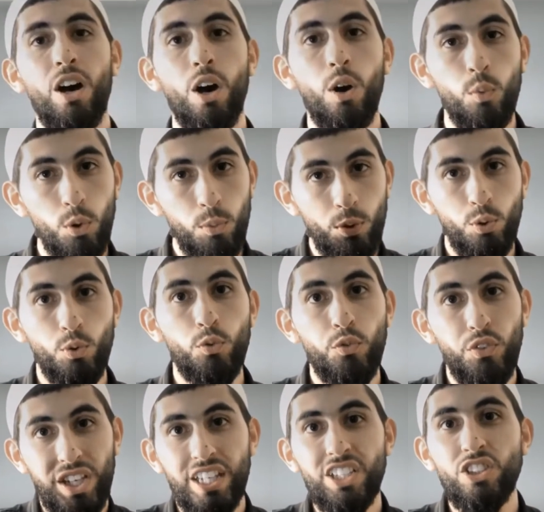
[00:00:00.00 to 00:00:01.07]
A woman who
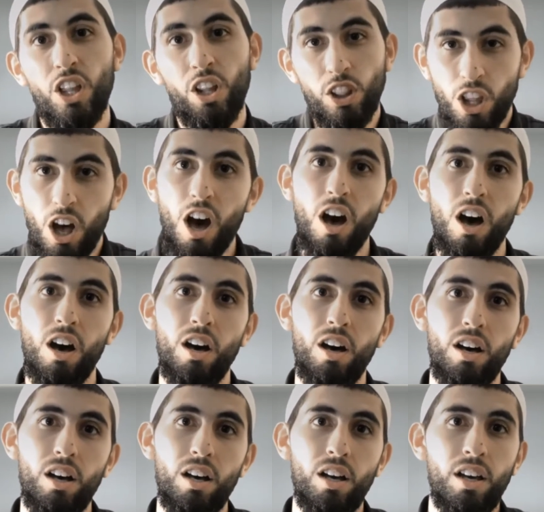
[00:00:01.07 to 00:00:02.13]
fears
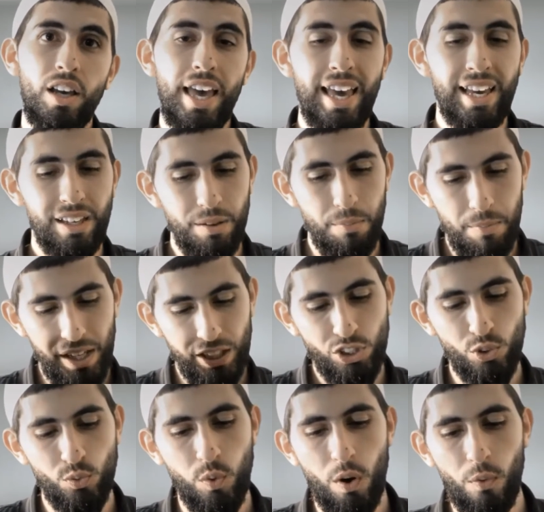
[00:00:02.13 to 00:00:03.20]
Allah and
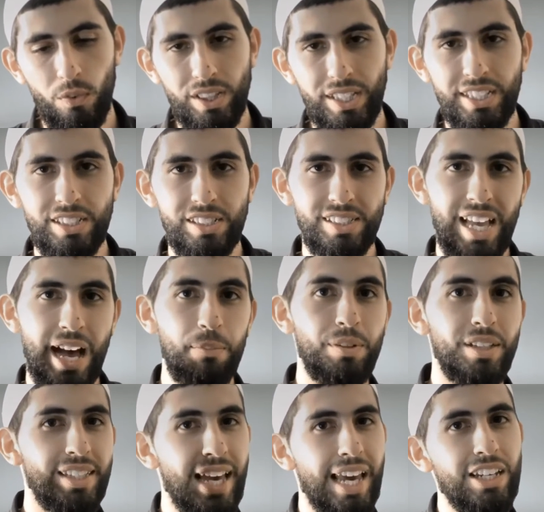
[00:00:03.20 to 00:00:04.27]
commits to her religious
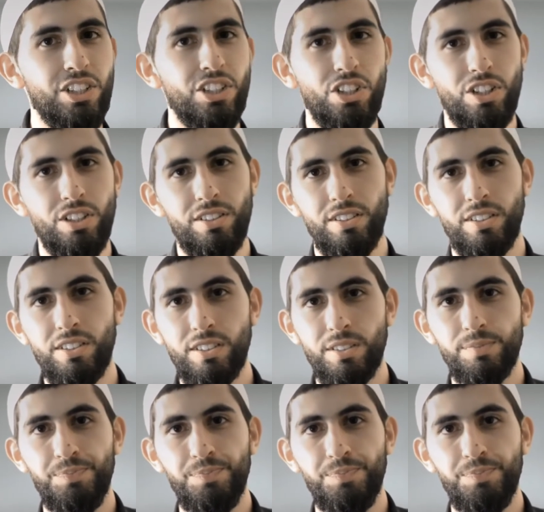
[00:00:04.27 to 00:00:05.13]
obligations.